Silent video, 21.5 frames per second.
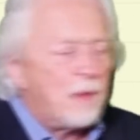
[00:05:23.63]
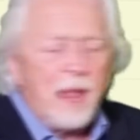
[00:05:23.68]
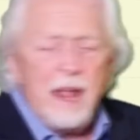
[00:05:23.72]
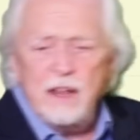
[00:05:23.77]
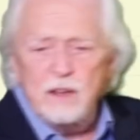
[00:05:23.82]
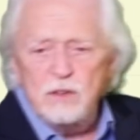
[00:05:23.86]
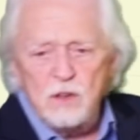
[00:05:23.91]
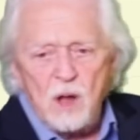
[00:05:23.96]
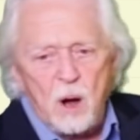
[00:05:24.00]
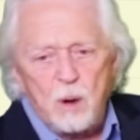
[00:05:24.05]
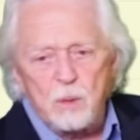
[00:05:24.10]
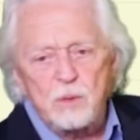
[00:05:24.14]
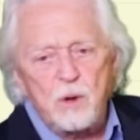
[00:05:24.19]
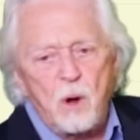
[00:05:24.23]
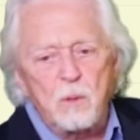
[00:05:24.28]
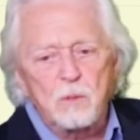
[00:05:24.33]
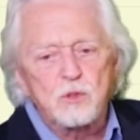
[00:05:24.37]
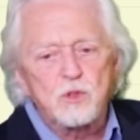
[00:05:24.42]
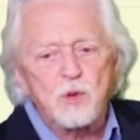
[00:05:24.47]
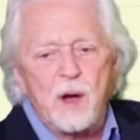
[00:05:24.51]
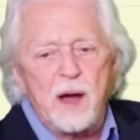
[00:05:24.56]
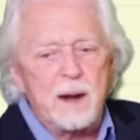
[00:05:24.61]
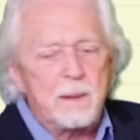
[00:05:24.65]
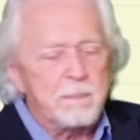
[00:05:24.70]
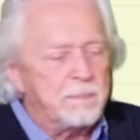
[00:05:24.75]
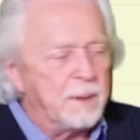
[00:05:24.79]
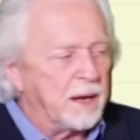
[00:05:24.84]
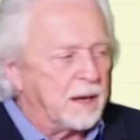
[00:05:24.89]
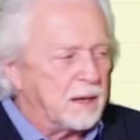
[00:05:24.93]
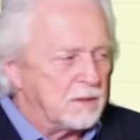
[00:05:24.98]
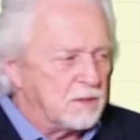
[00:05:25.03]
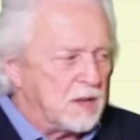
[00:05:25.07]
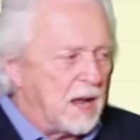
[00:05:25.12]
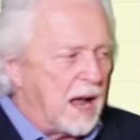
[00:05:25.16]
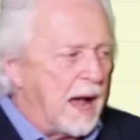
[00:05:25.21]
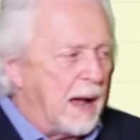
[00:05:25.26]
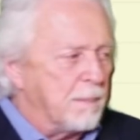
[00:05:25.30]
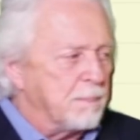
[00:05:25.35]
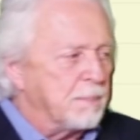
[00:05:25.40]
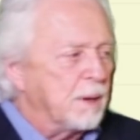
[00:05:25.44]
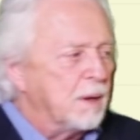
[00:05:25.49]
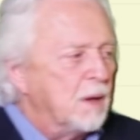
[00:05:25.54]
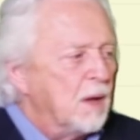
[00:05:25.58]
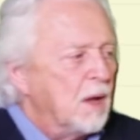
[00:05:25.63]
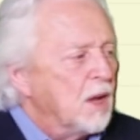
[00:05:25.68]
And no, don't try to pick a top.